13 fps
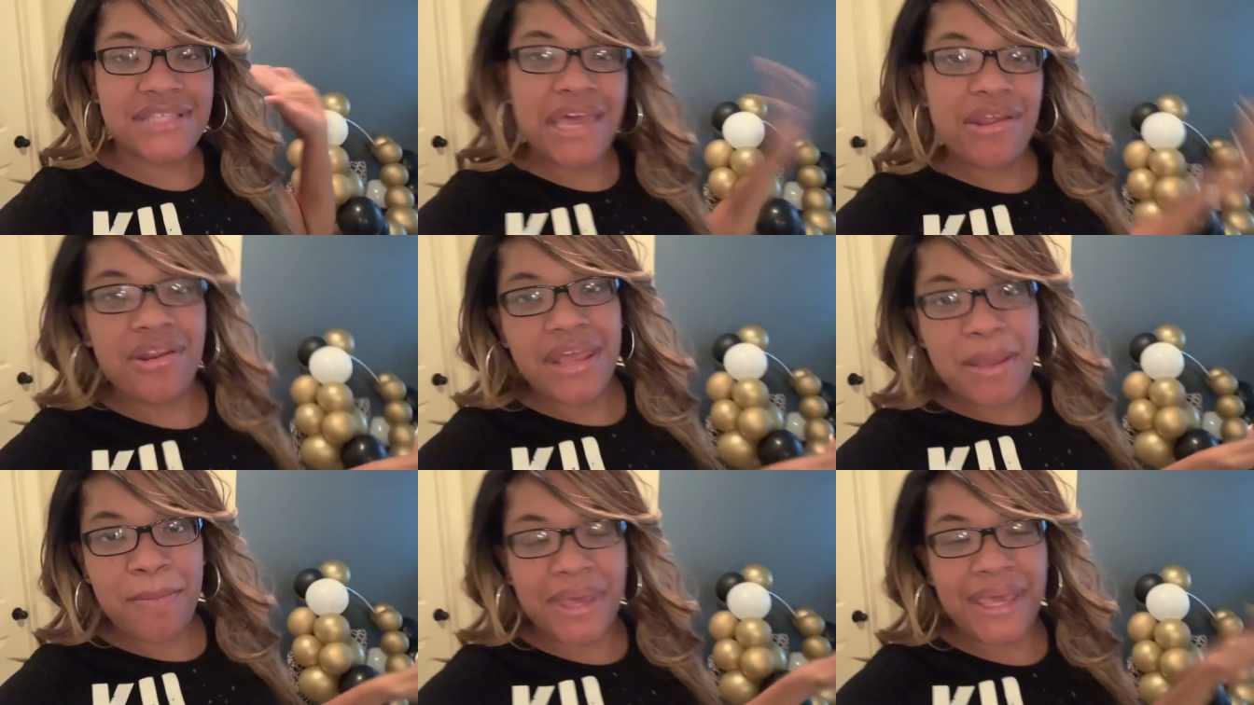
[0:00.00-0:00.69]

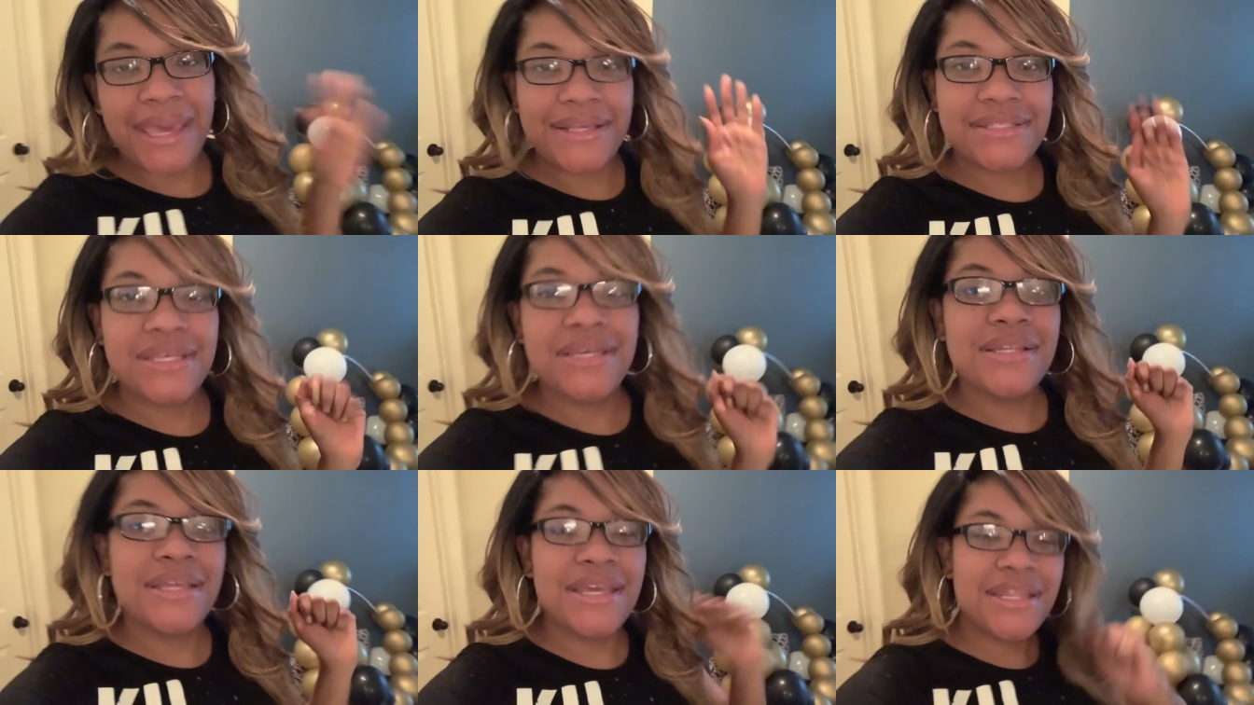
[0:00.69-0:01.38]
Saturday, May
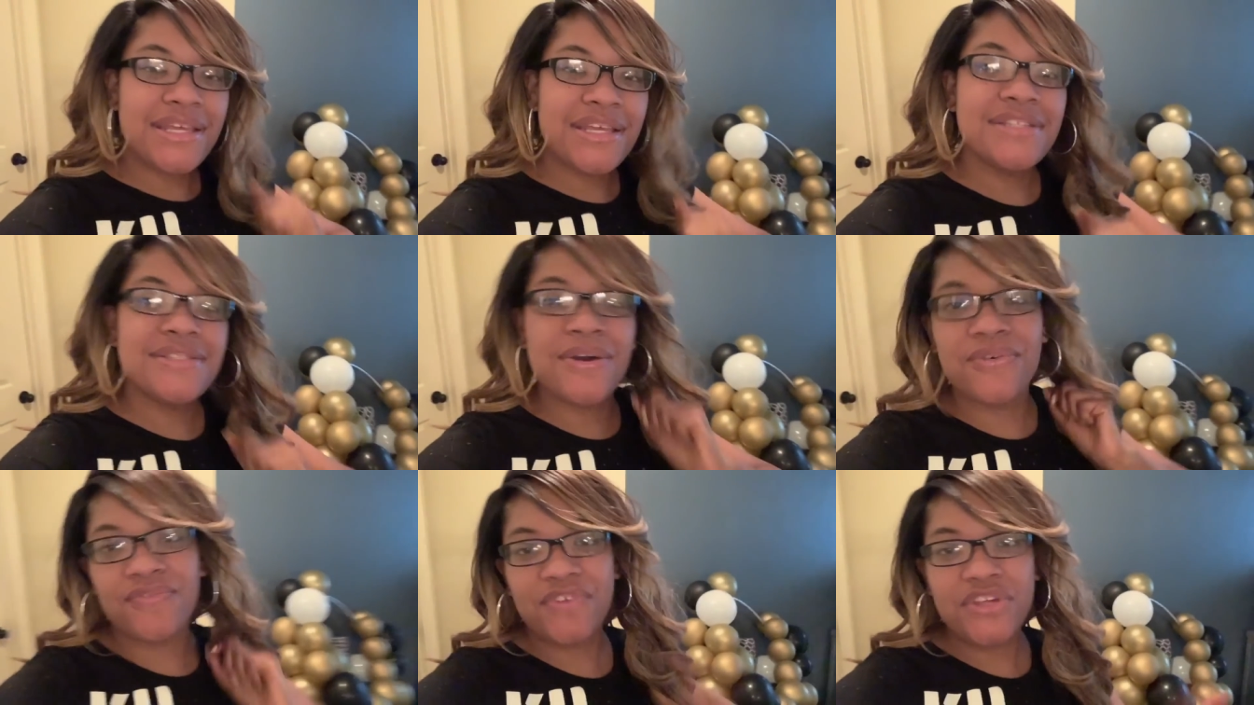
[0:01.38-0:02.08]
18th. It is
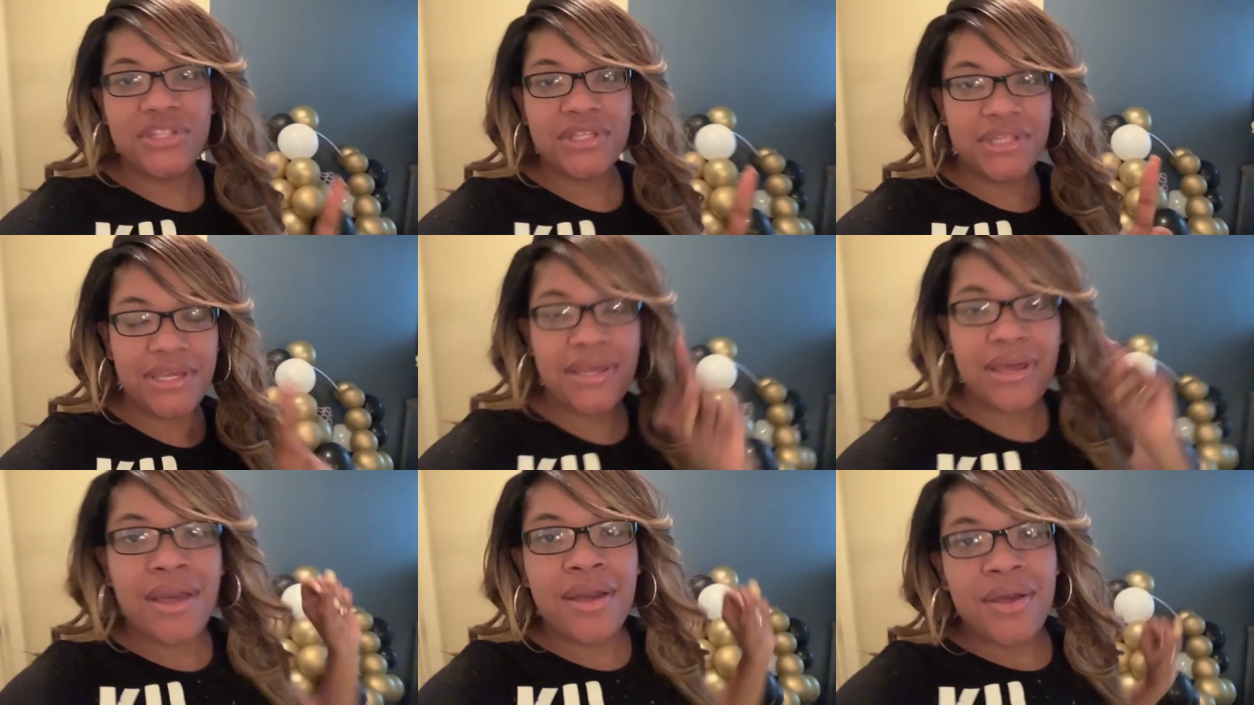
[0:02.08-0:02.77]

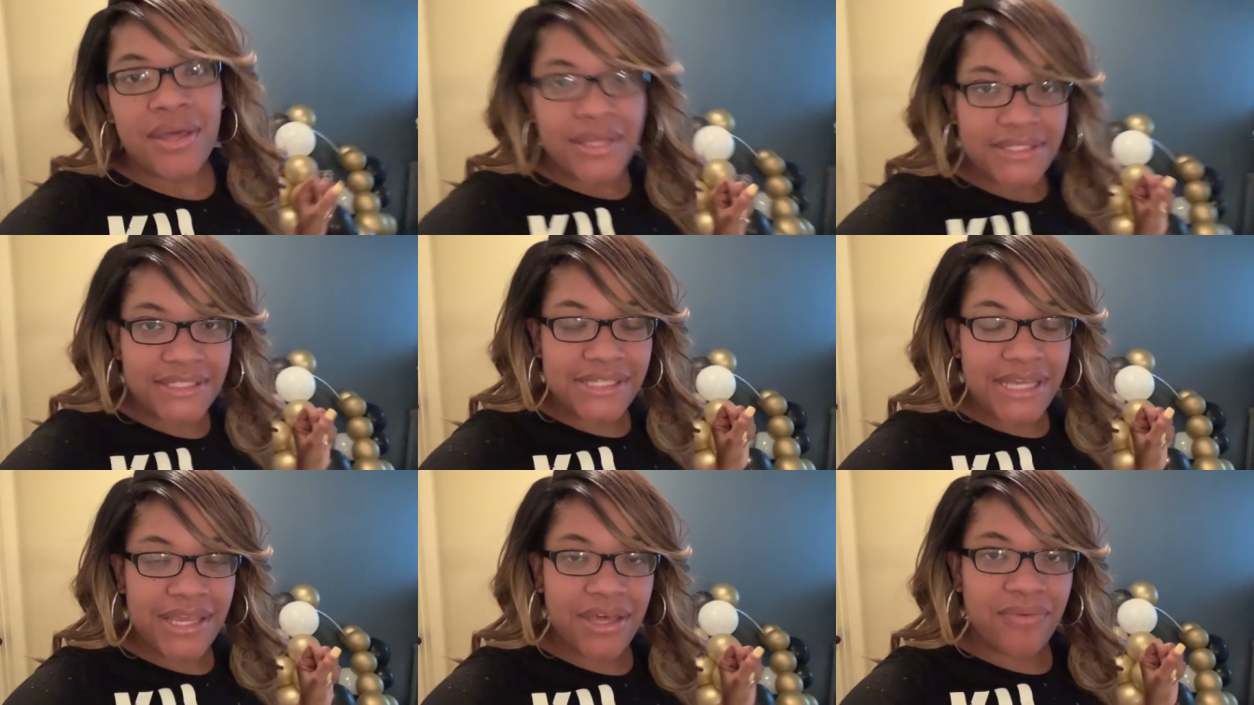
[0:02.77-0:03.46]
officially the
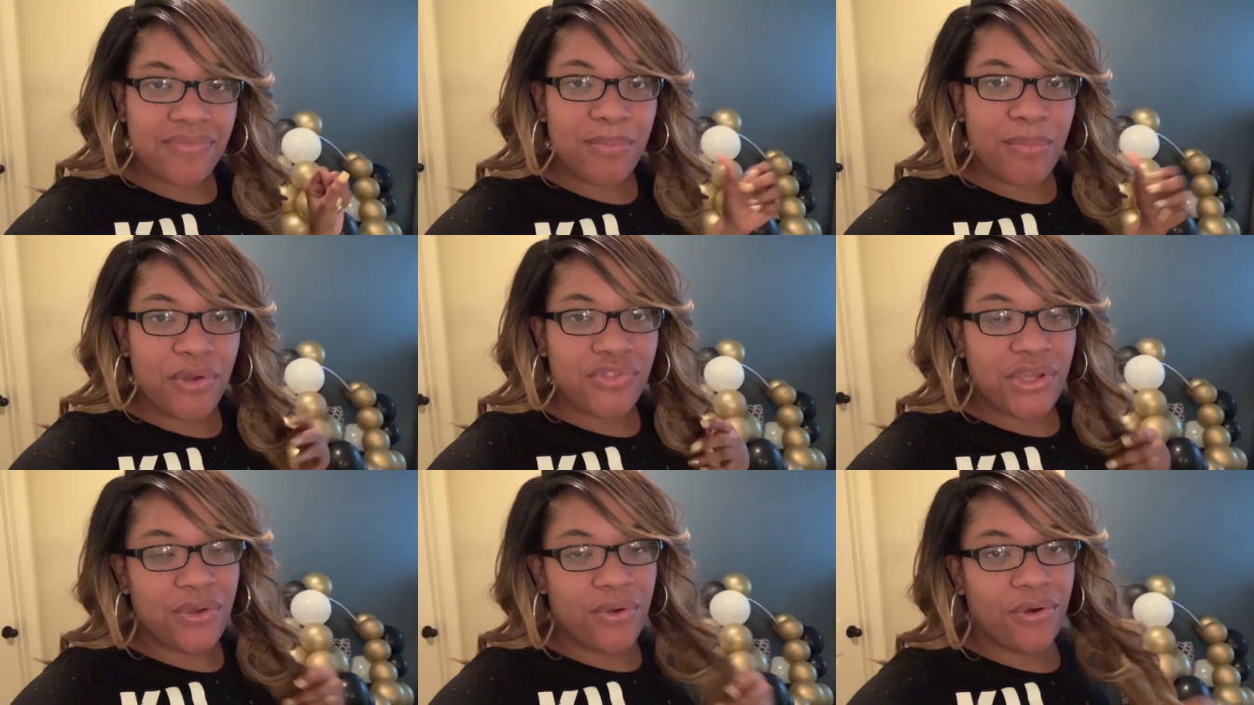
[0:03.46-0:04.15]
day of the
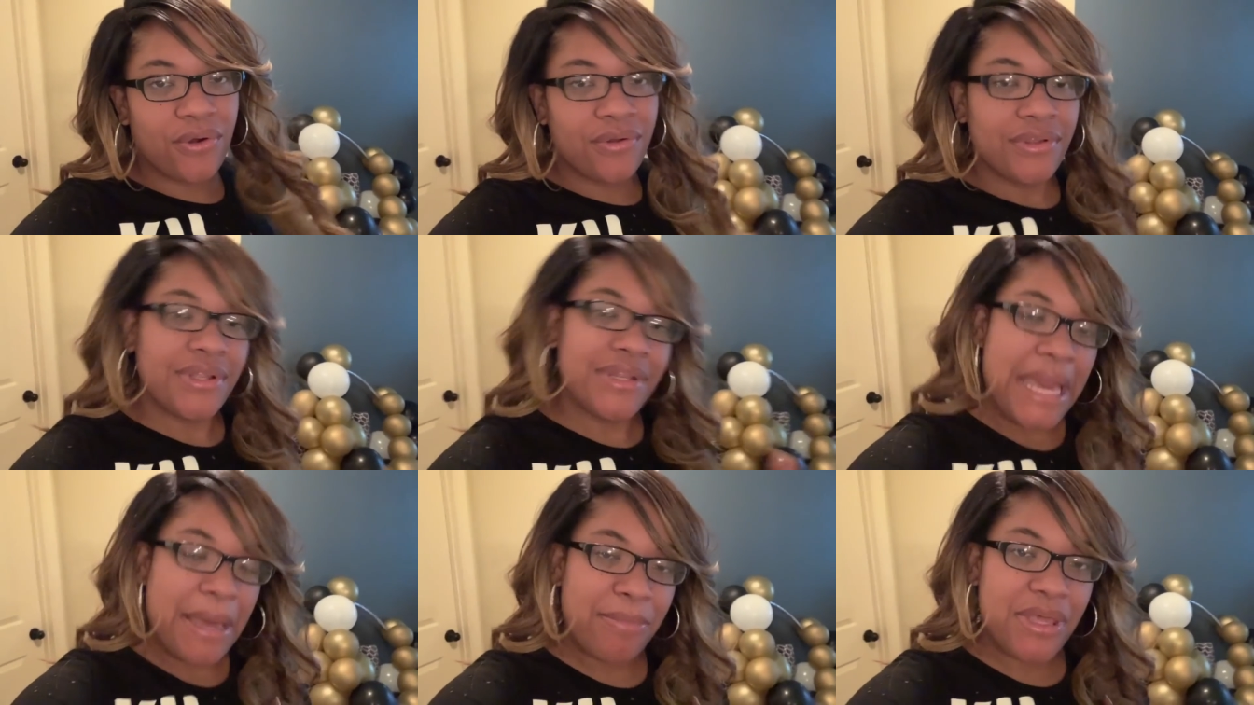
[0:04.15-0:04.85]
birthday girl,
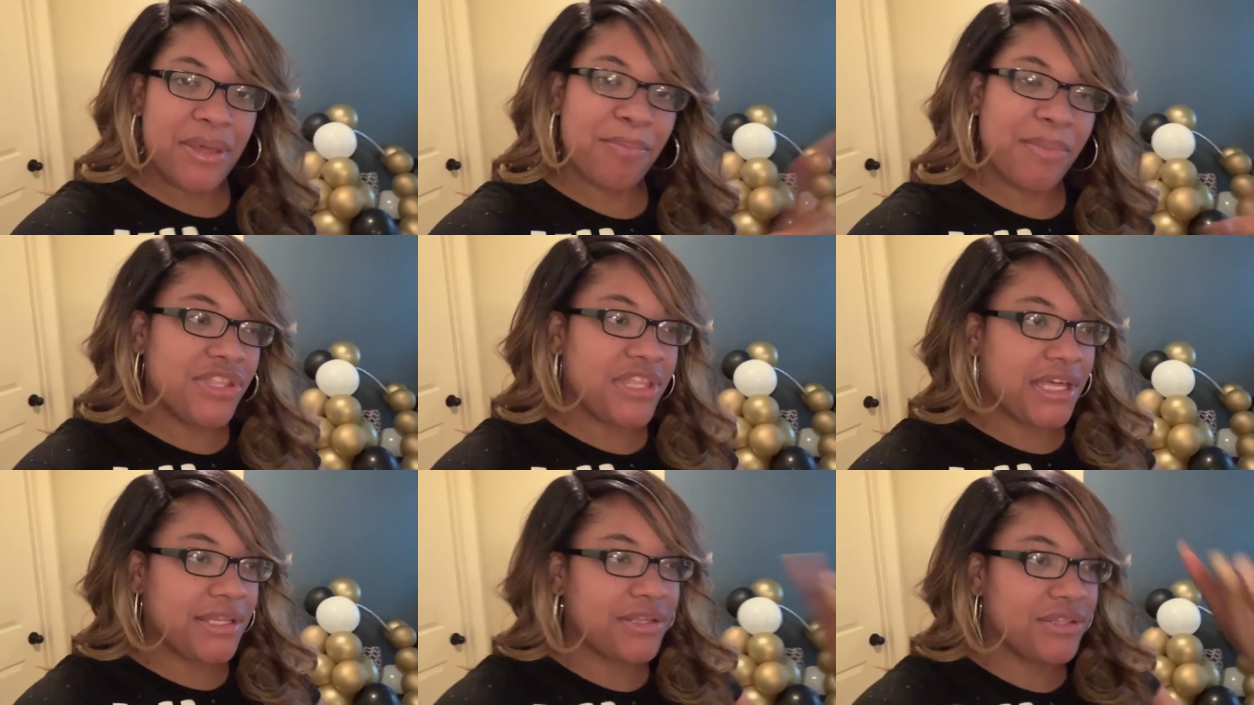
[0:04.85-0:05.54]
not me, but
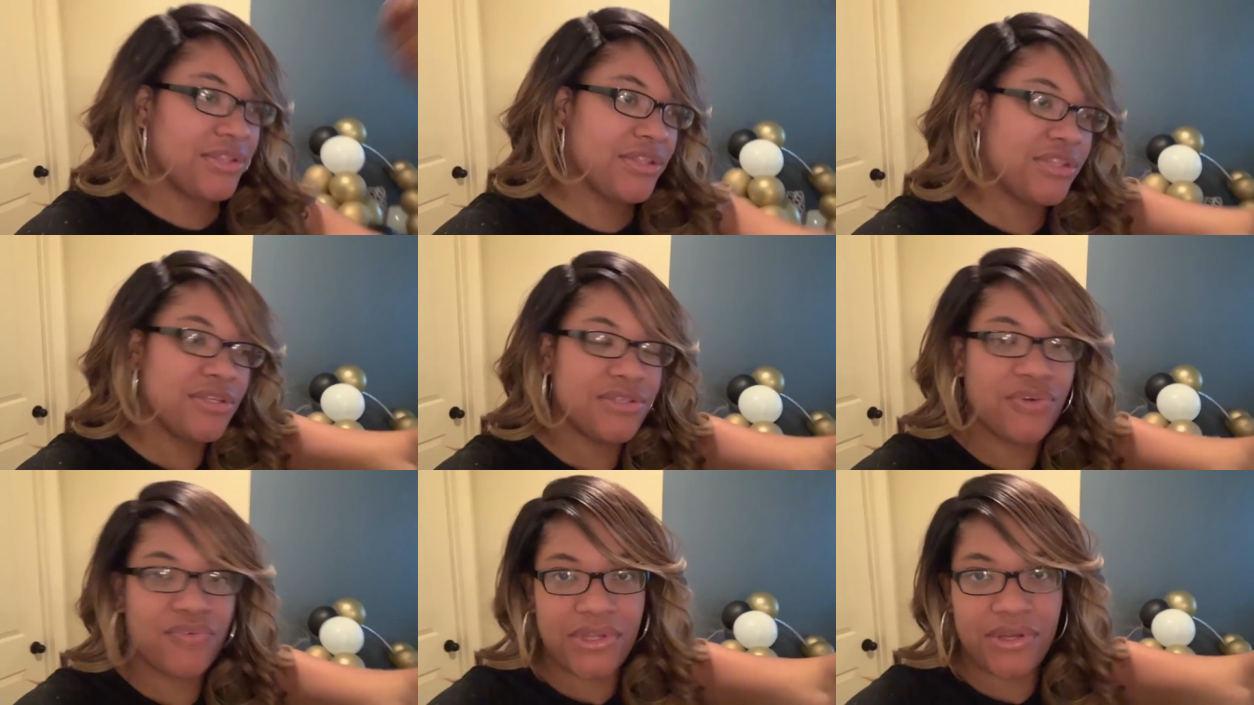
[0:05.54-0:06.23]
Jailyn. She's
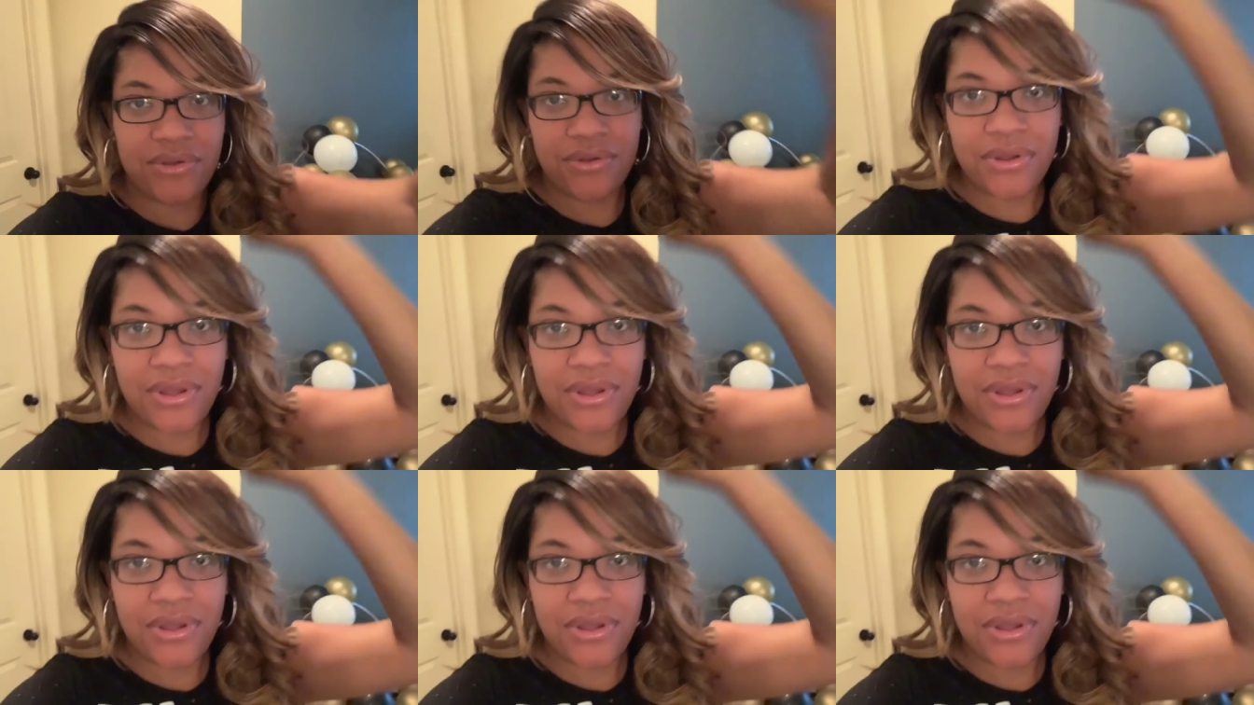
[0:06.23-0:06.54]
over there.